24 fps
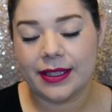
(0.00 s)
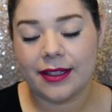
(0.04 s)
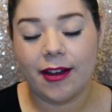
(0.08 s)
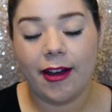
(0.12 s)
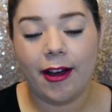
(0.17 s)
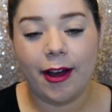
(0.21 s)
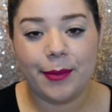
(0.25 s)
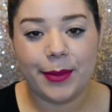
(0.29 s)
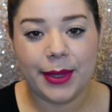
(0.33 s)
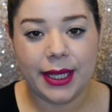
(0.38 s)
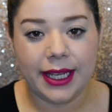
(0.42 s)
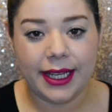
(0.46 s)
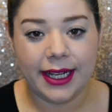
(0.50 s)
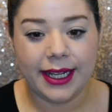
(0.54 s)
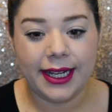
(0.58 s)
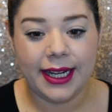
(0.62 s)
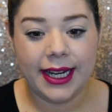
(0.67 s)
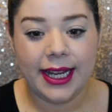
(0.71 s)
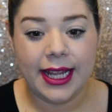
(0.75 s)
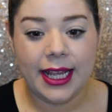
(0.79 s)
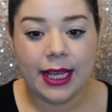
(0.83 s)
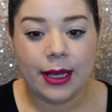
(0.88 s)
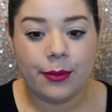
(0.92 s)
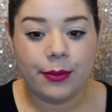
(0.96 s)
Comment
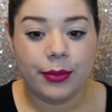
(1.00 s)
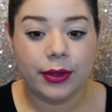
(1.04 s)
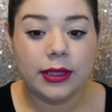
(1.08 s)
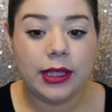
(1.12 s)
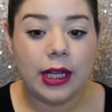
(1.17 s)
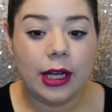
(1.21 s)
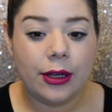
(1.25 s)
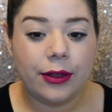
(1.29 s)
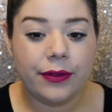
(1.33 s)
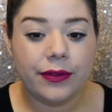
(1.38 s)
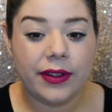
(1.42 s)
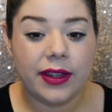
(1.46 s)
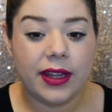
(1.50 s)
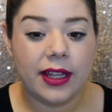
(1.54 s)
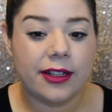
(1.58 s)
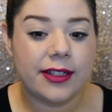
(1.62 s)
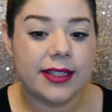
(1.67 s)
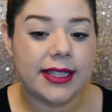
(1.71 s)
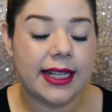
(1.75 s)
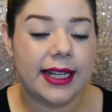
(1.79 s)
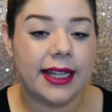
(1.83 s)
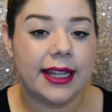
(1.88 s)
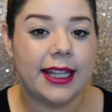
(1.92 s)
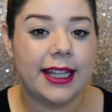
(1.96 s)
below if
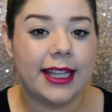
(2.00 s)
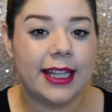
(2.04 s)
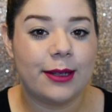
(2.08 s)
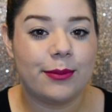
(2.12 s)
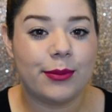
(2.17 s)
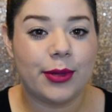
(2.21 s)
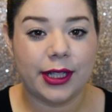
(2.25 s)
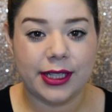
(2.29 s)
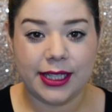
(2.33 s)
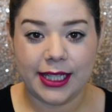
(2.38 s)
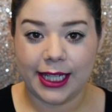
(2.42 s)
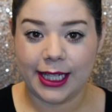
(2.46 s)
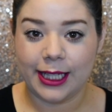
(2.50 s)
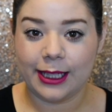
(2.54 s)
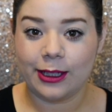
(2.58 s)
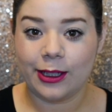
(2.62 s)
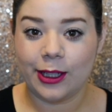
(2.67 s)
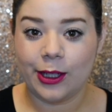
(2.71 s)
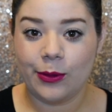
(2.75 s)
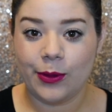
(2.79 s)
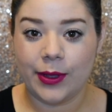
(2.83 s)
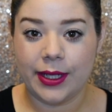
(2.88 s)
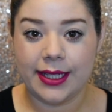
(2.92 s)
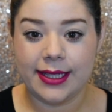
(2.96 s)
there's anything in particular
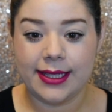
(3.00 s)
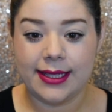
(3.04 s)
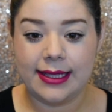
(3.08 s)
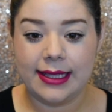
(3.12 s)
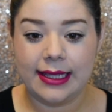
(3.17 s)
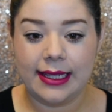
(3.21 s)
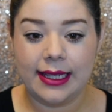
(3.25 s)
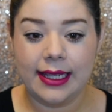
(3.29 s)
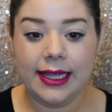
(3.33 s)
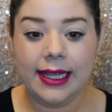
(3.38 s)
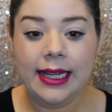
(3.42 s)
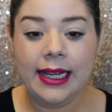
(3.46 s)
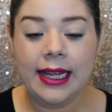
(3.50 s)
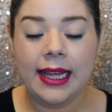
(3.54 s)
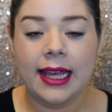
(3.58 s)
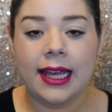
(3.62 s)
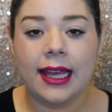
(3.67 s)
you want to see.